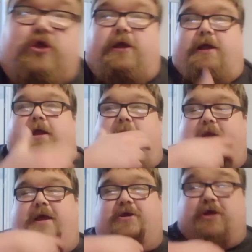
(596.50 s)
she
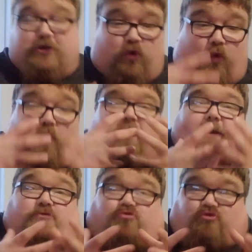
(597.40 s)
saw
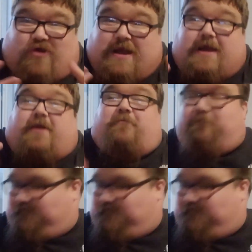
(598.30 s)
the grin